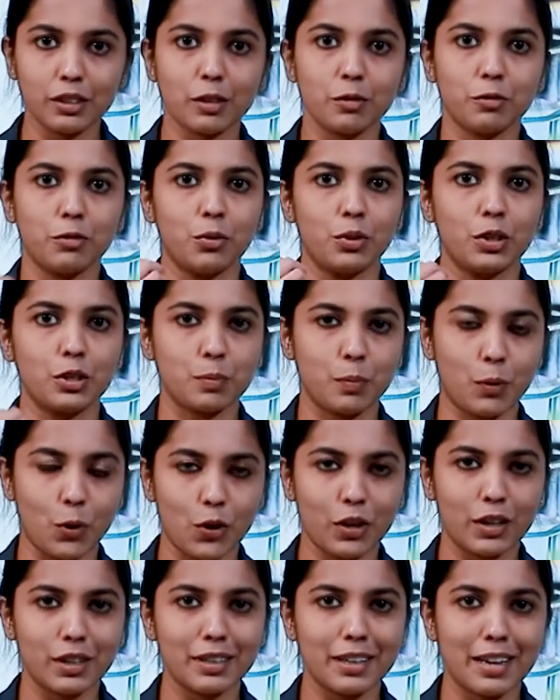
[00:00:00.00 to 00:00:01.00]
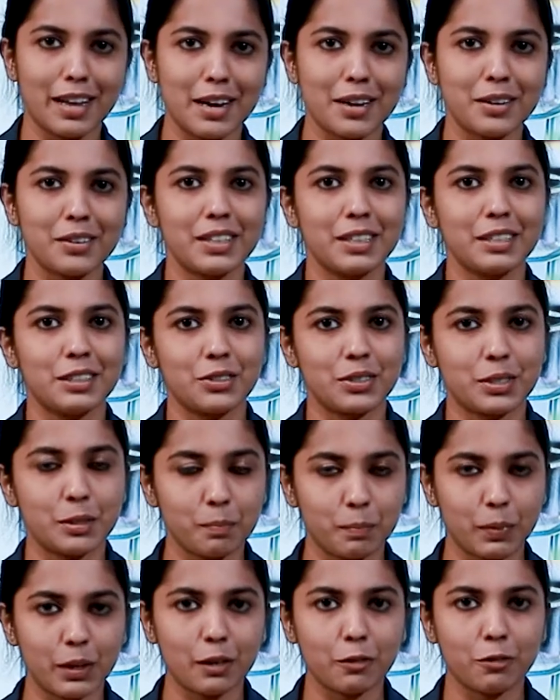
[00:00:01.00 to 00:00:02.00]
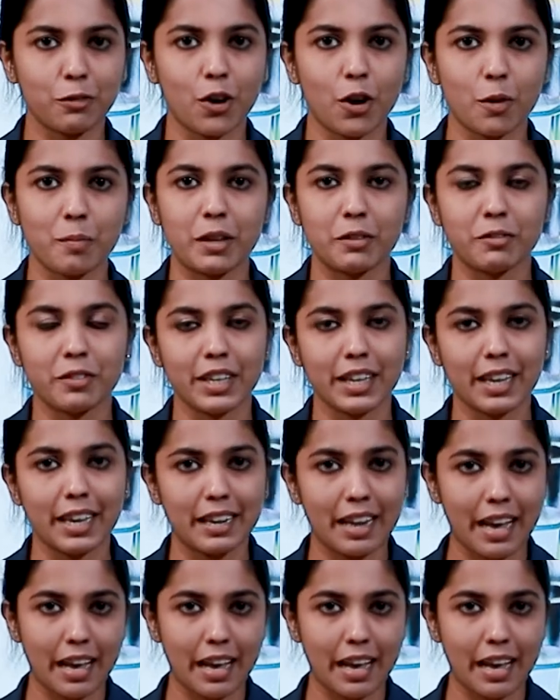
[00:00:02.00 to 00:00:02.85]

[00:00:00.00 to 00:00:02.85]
the food is broken down into simpler form and we get